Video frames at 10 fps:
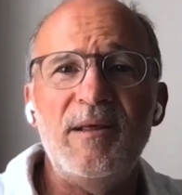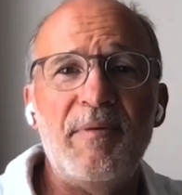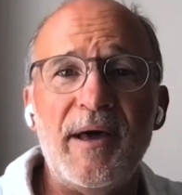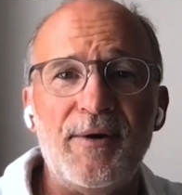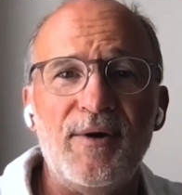any
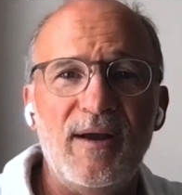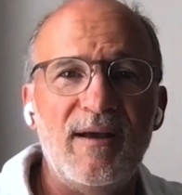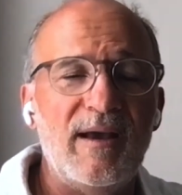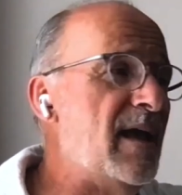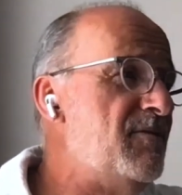better
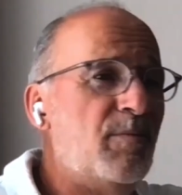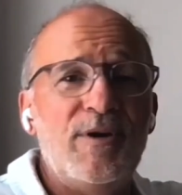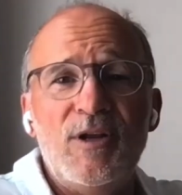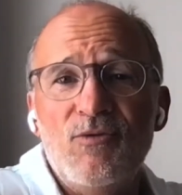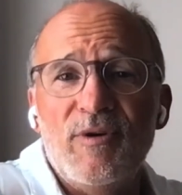and
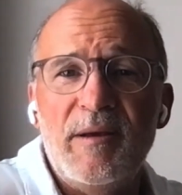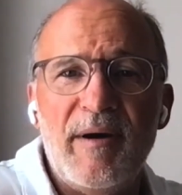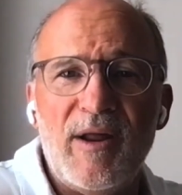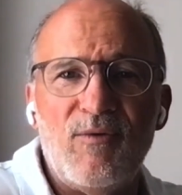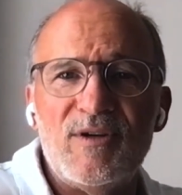nobody knew any
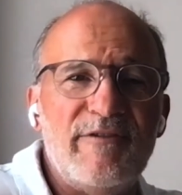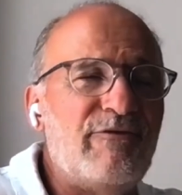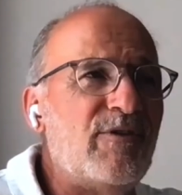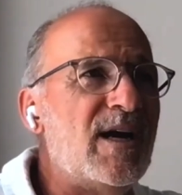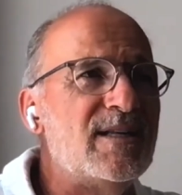better. It was in
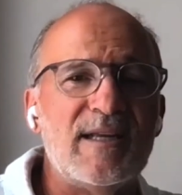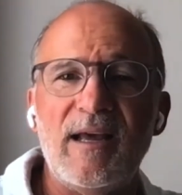France.